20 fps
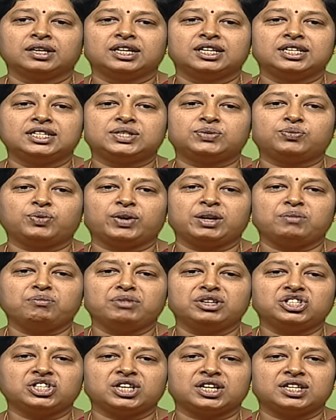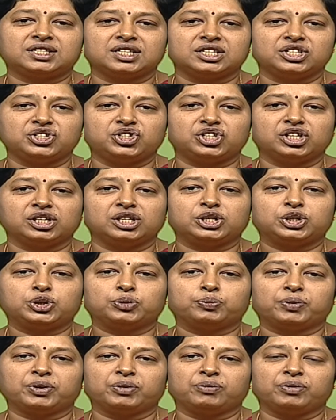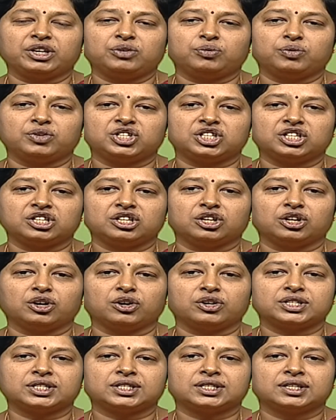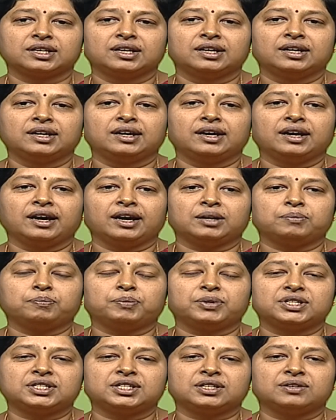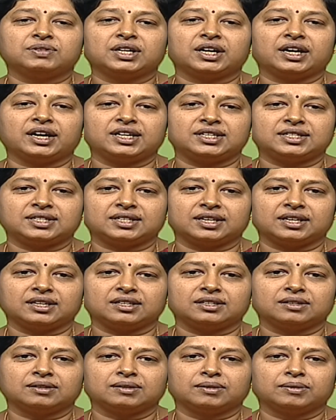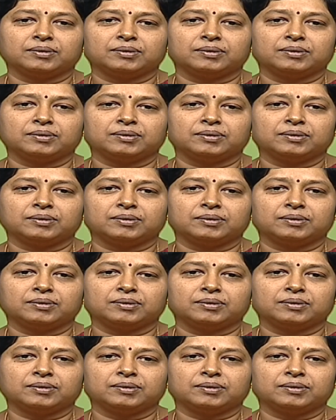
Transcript: is very much essential to prevent vision loss and preserve the eyesight.